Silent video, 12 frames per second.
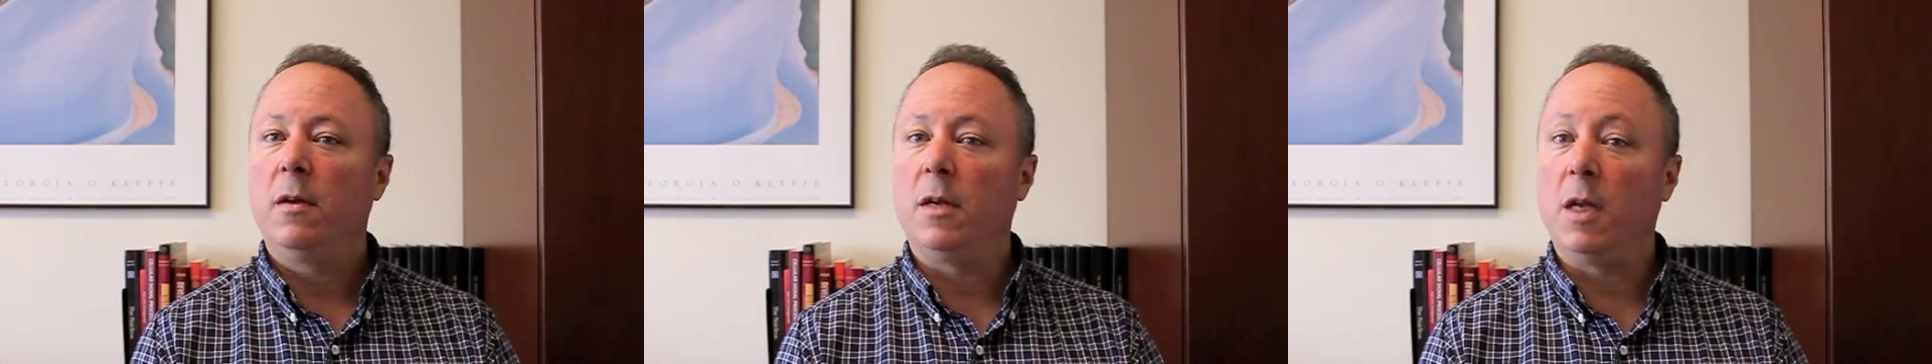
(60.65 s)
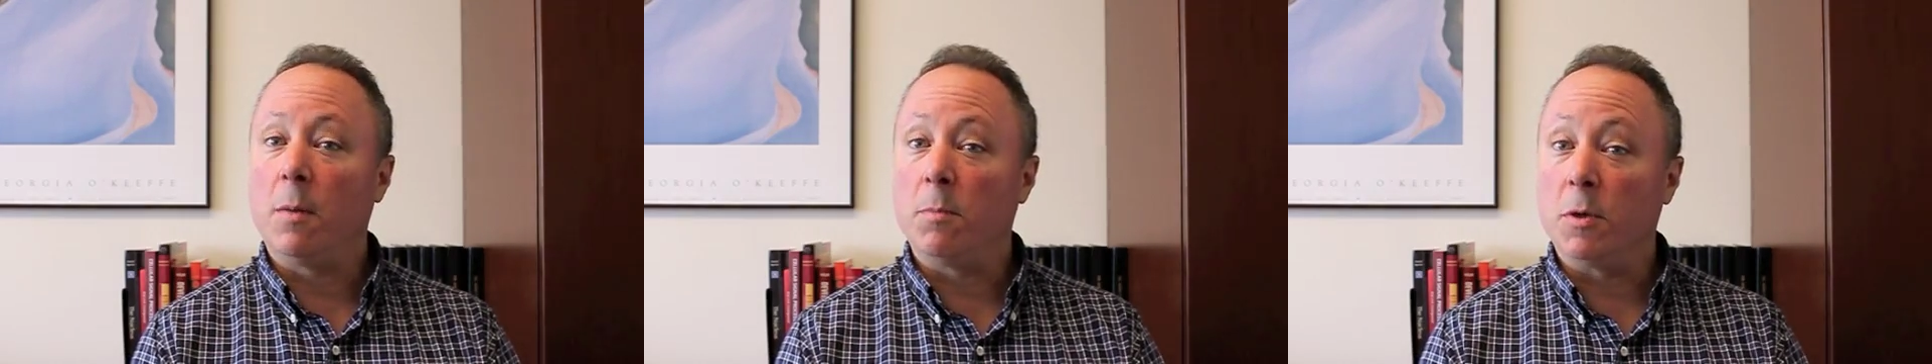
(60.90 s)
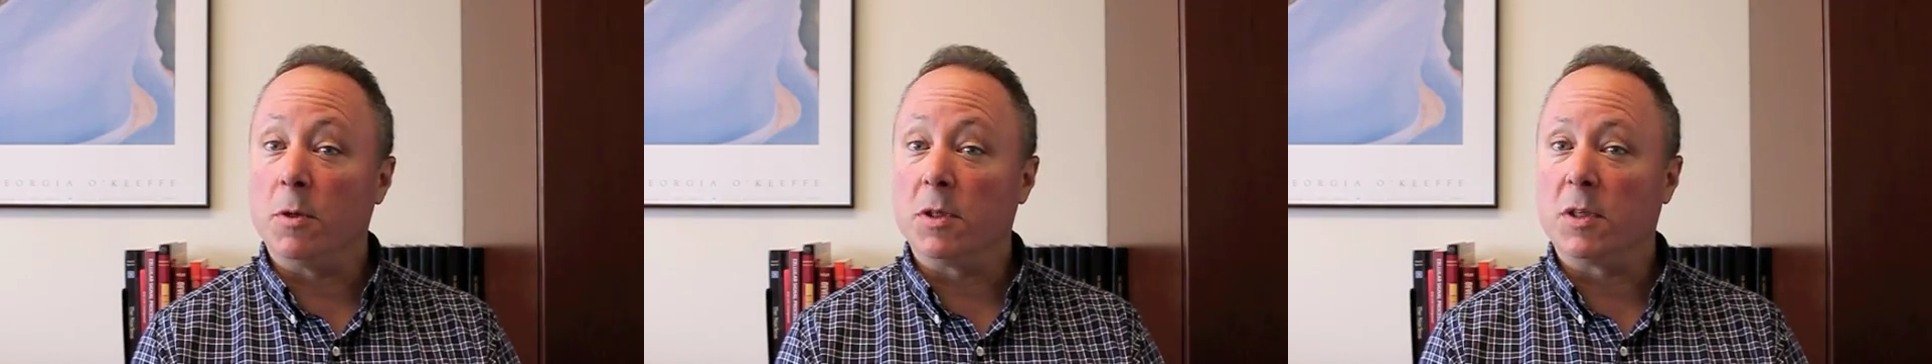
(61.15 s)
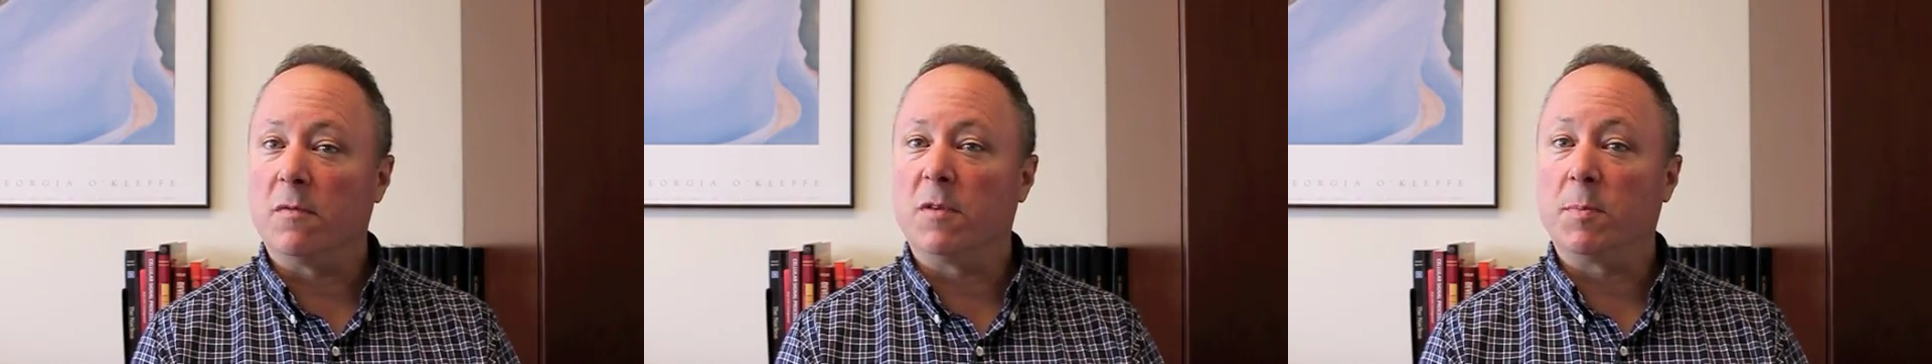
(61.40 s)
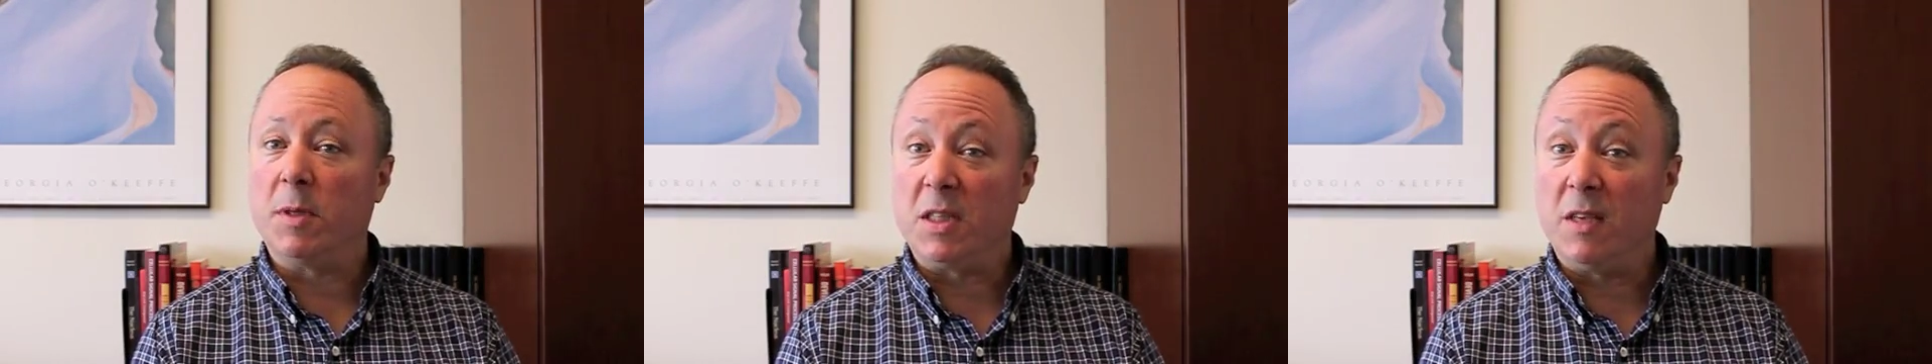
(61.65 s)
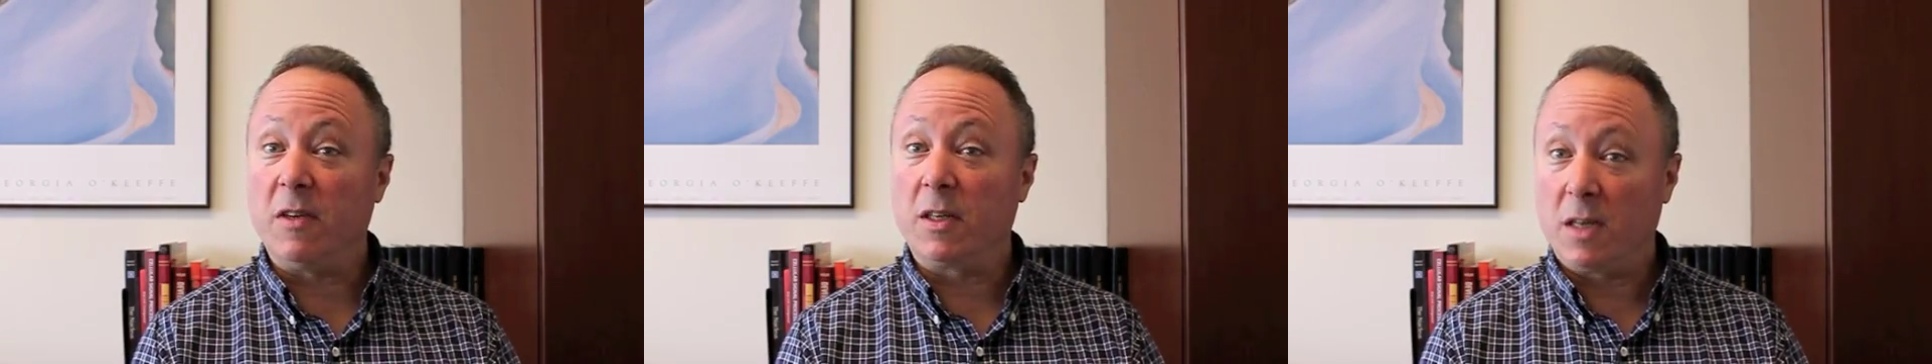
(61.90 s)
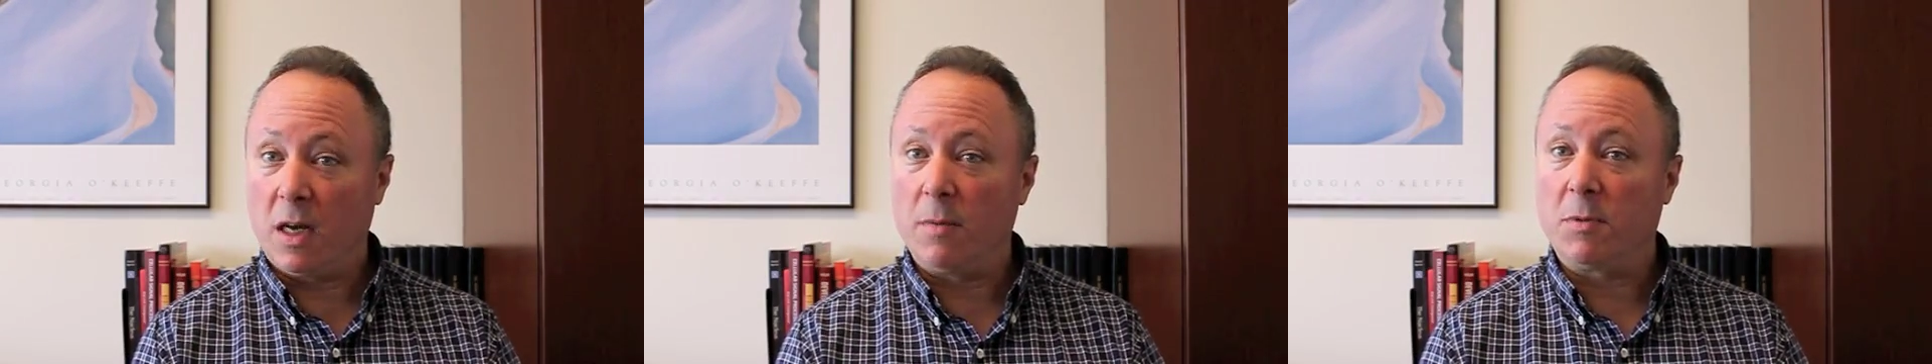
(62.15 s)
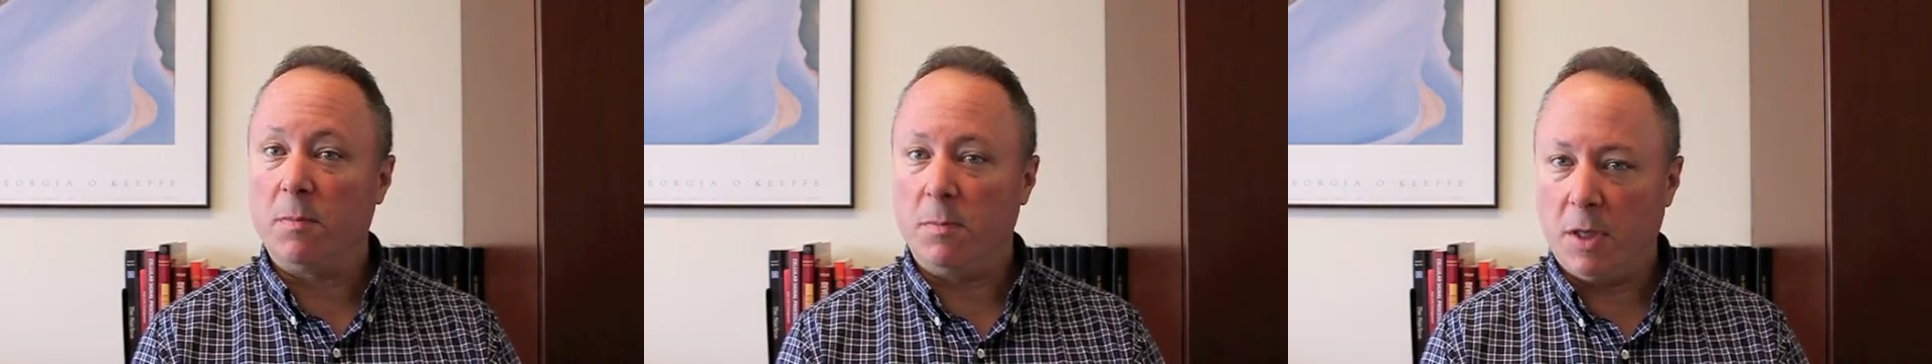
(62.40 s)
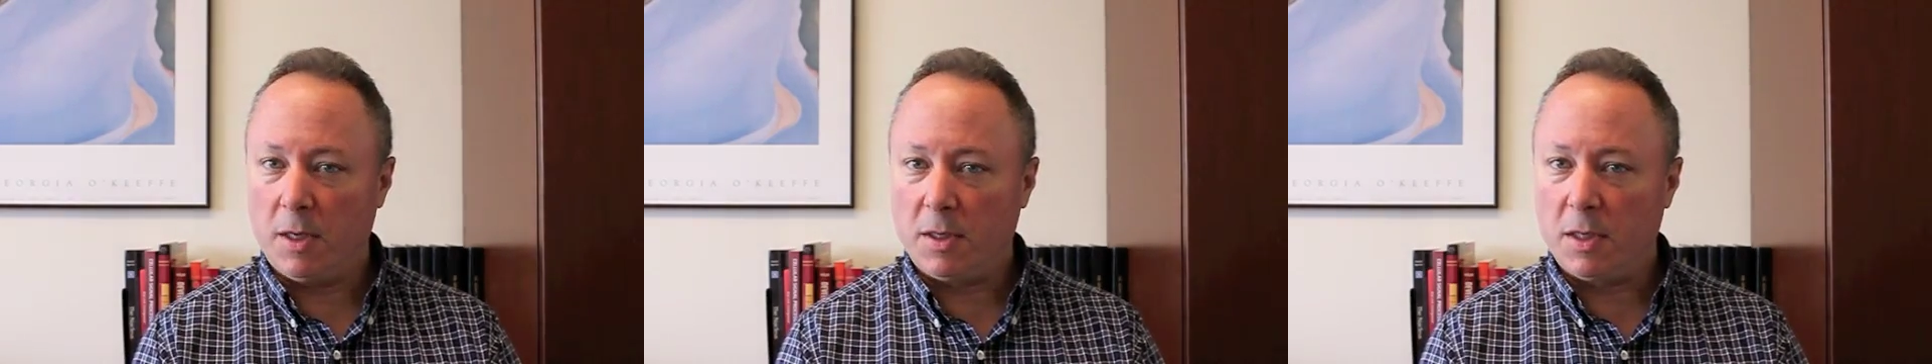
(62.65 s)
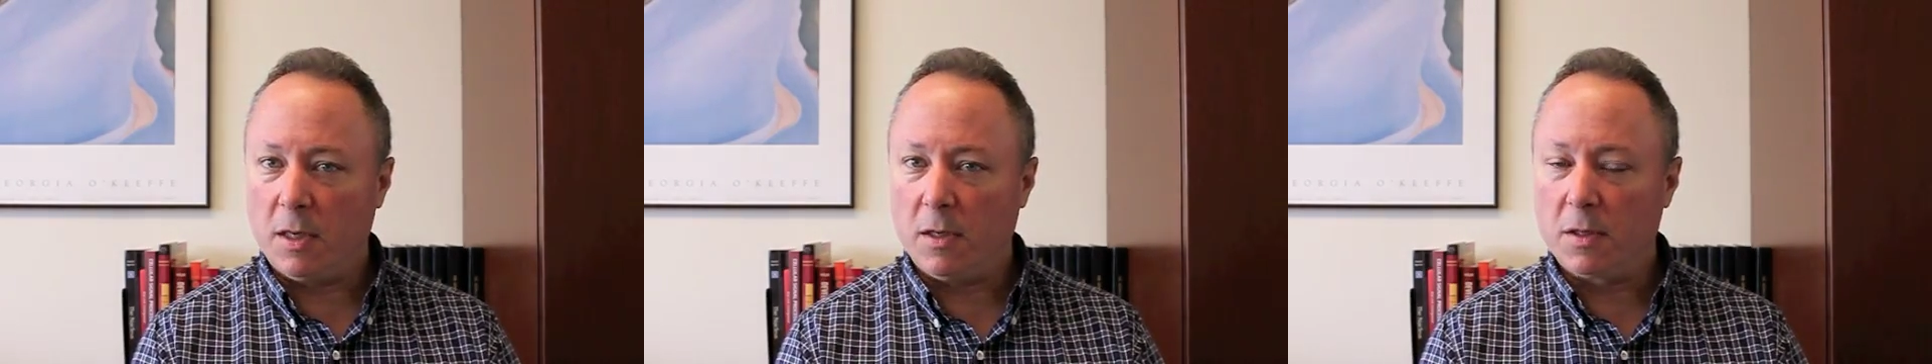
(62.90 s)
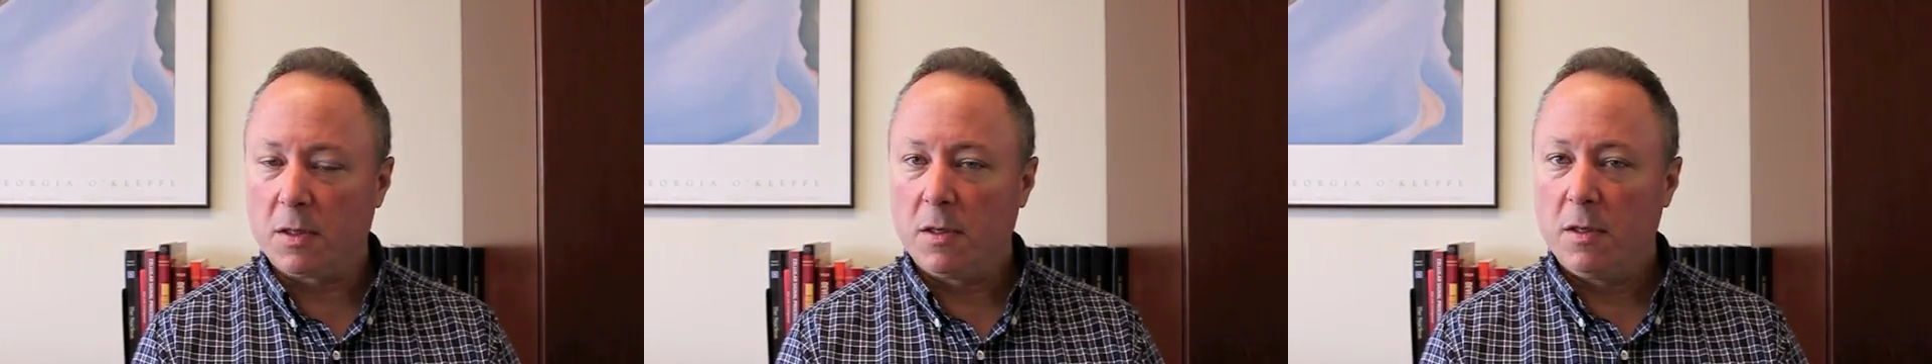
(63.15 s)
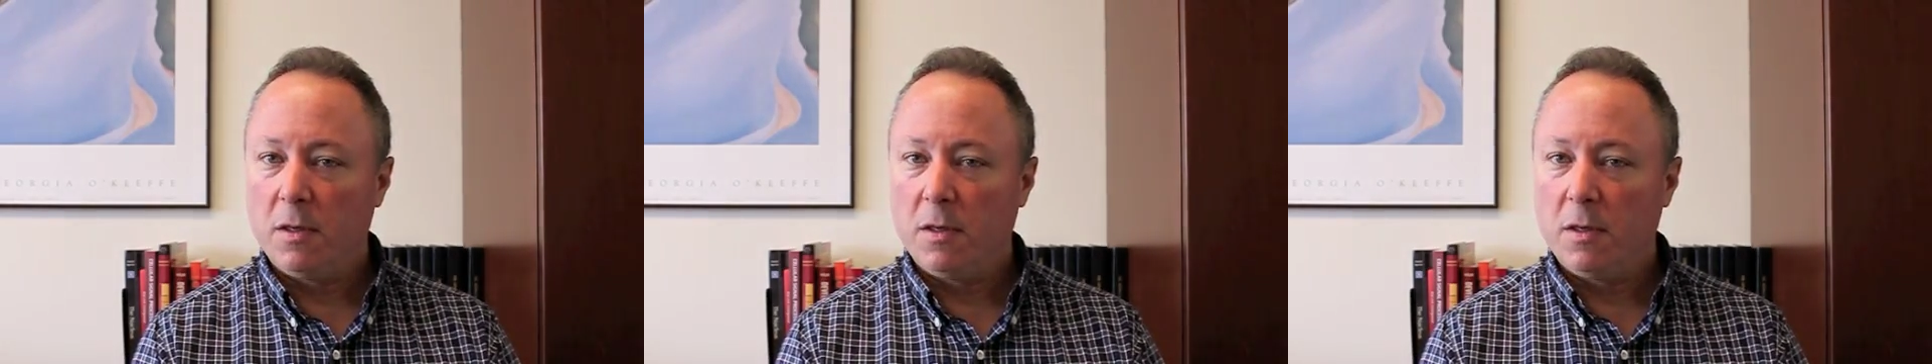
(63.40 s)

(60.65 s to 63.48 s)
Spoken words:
numbers of specific types of blood cells,